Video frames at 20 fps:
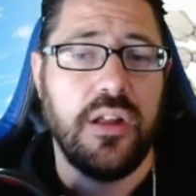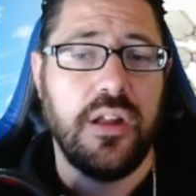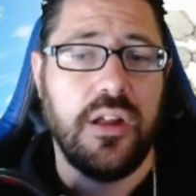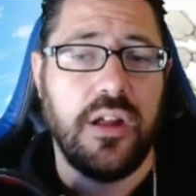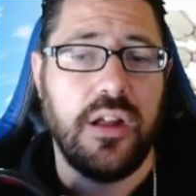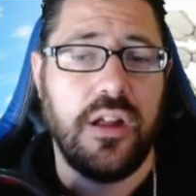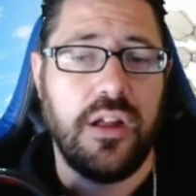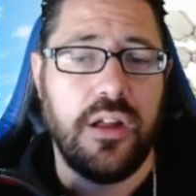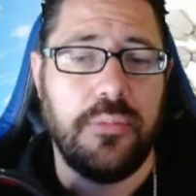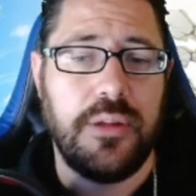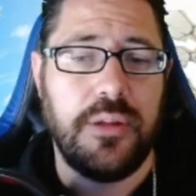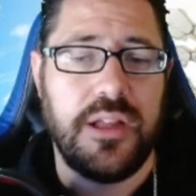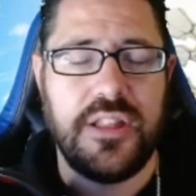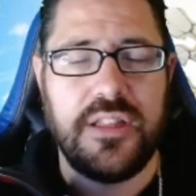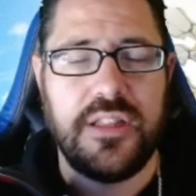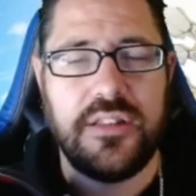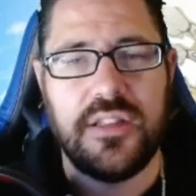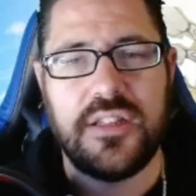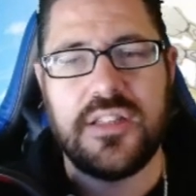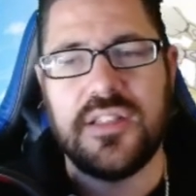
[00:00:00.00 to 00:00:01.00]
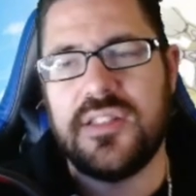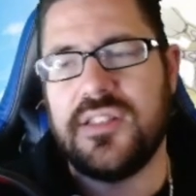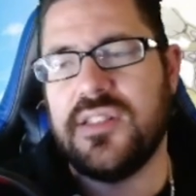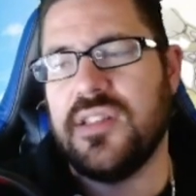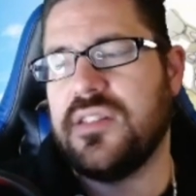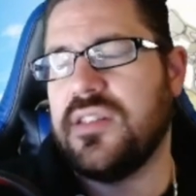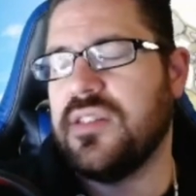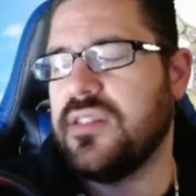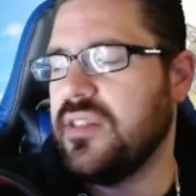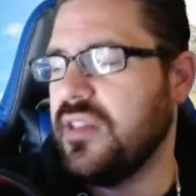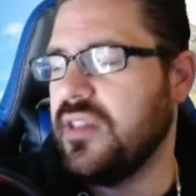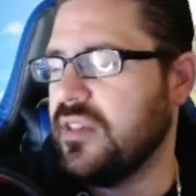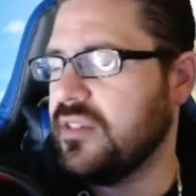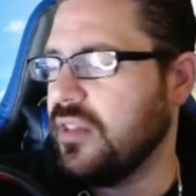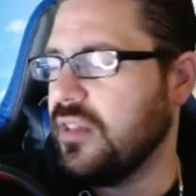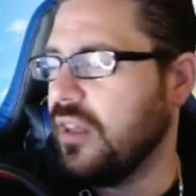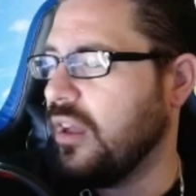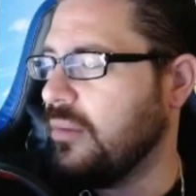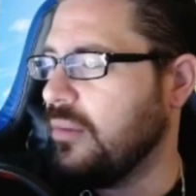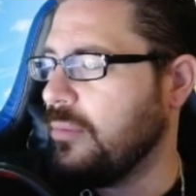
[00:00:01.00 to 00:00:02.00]
Um, I think the consensus is
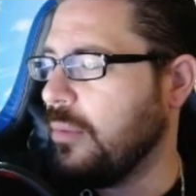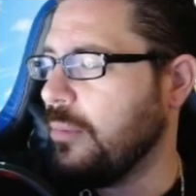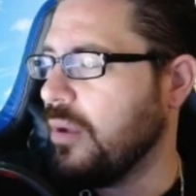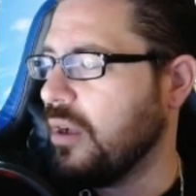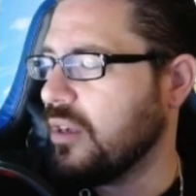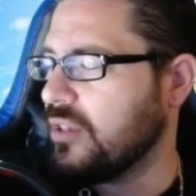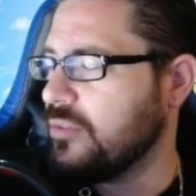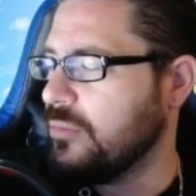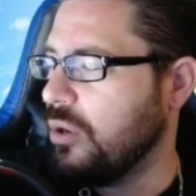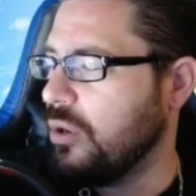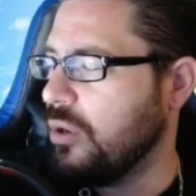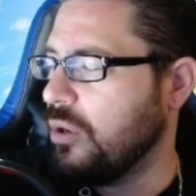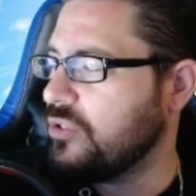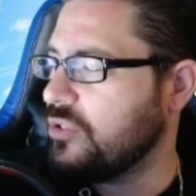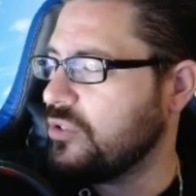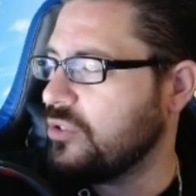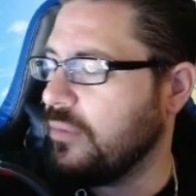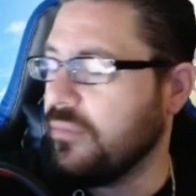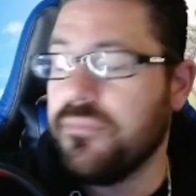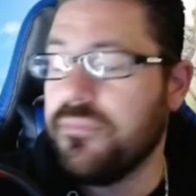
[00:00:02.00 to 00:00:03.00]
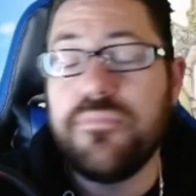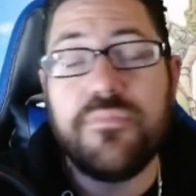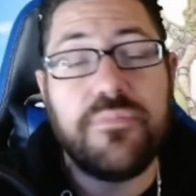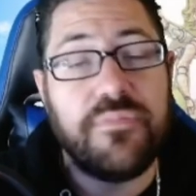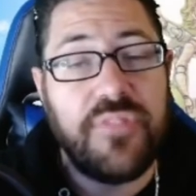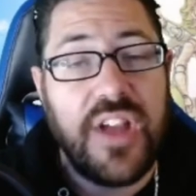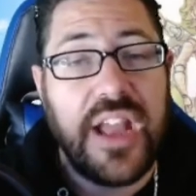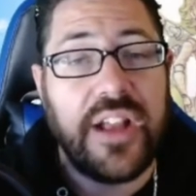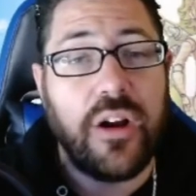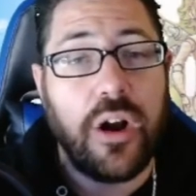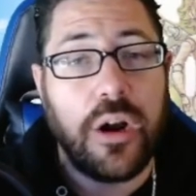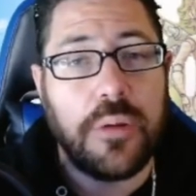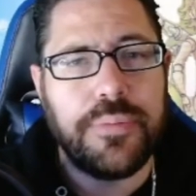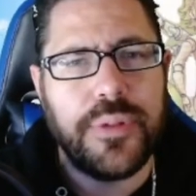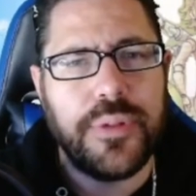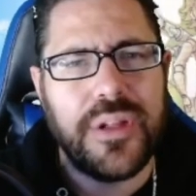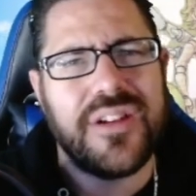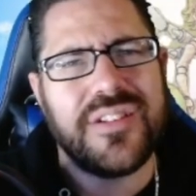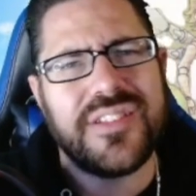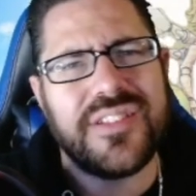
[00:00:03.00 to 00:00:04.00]
um, amongst most Vanguard
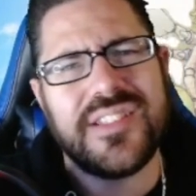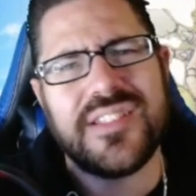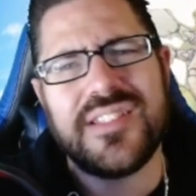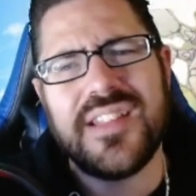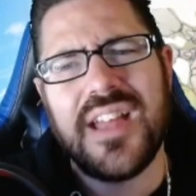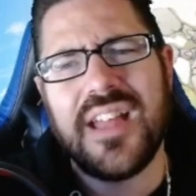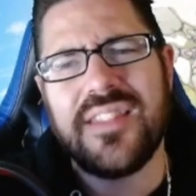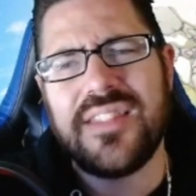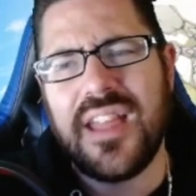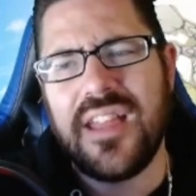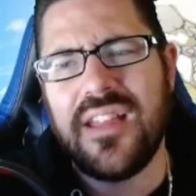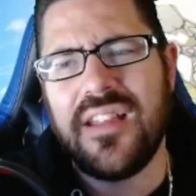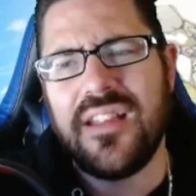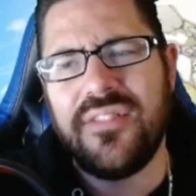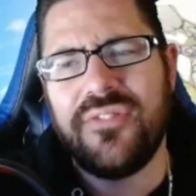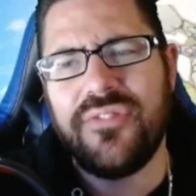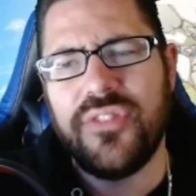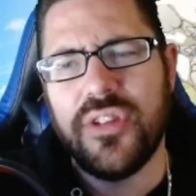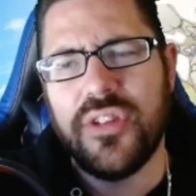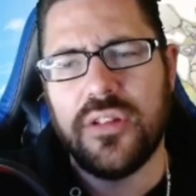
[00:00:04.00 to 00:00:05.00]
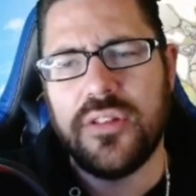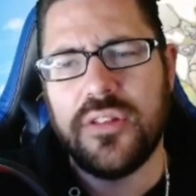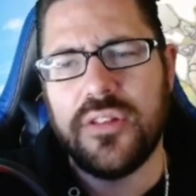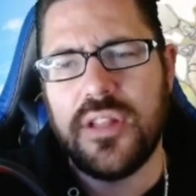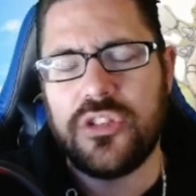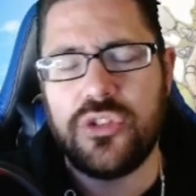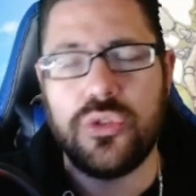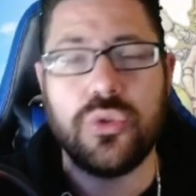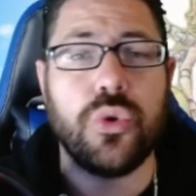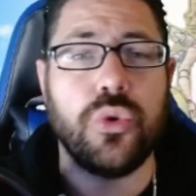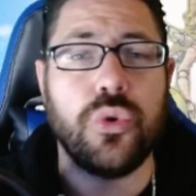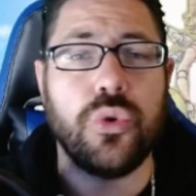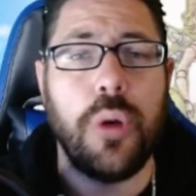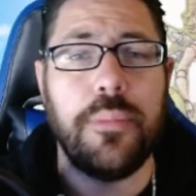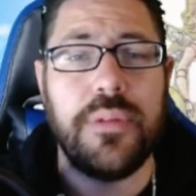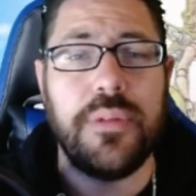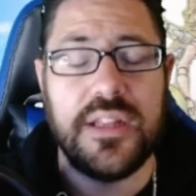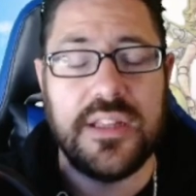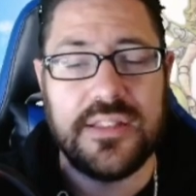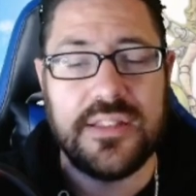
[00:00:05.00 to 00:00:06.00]
players is that they feel that
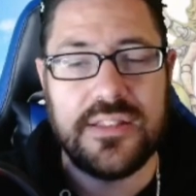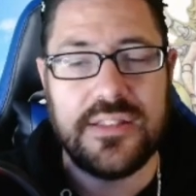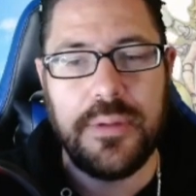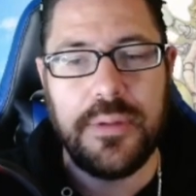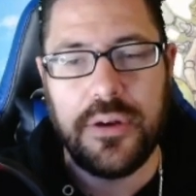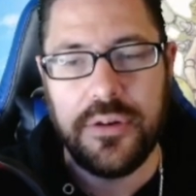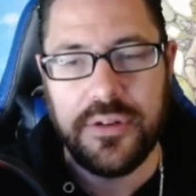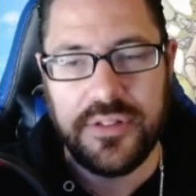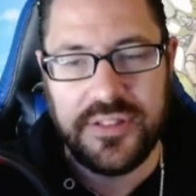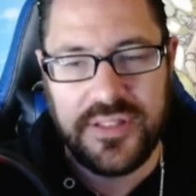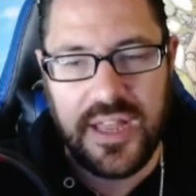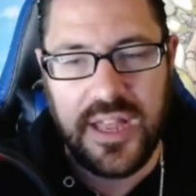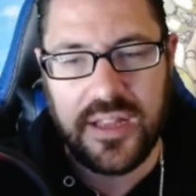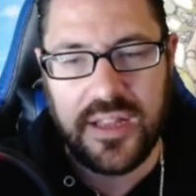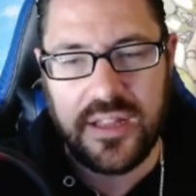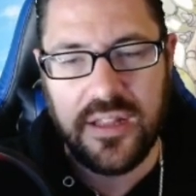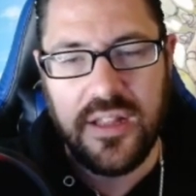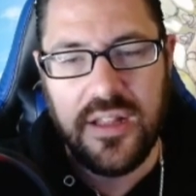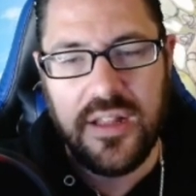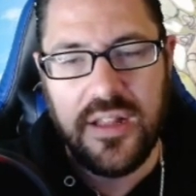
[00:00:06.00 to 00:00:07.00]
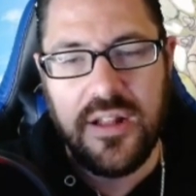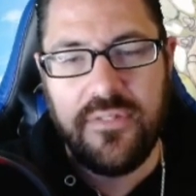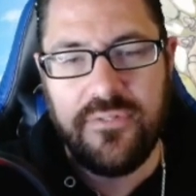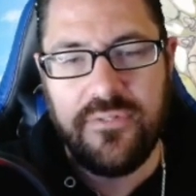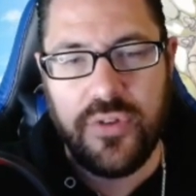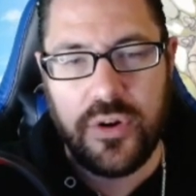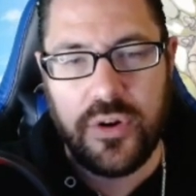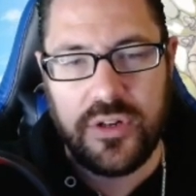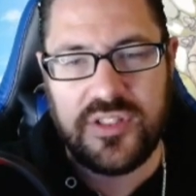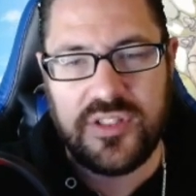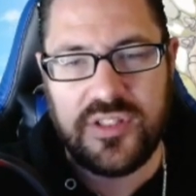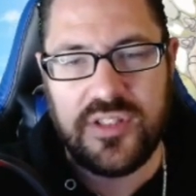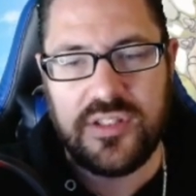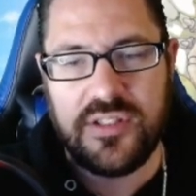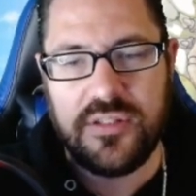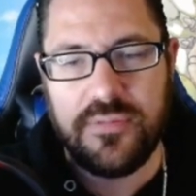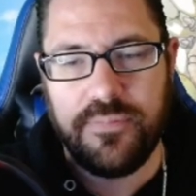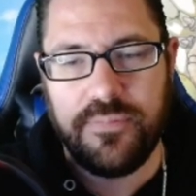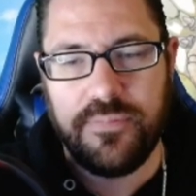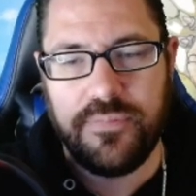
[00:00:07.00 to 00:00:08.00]
Tsukuyomi is the better deck
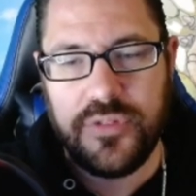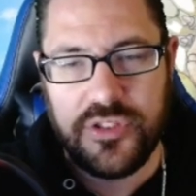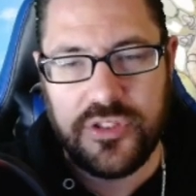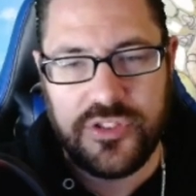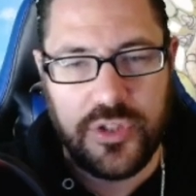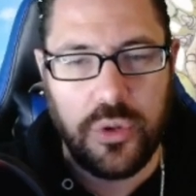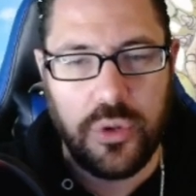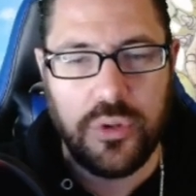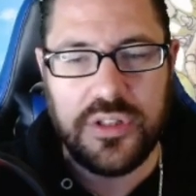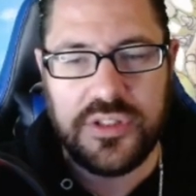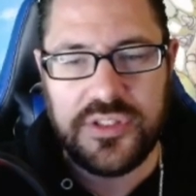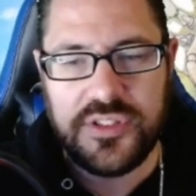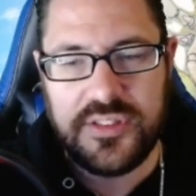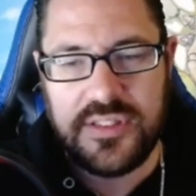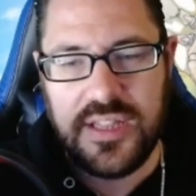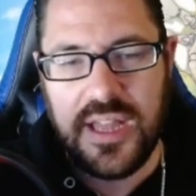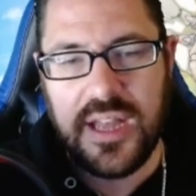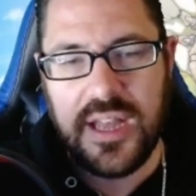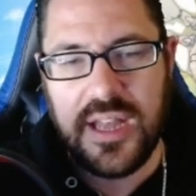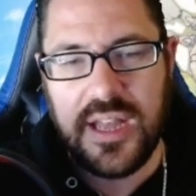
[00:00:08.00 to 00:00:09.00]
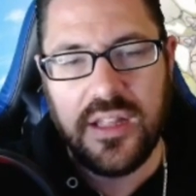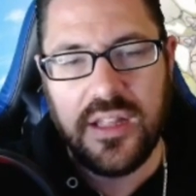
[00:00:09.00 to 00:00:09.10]
versus the Soulless deck.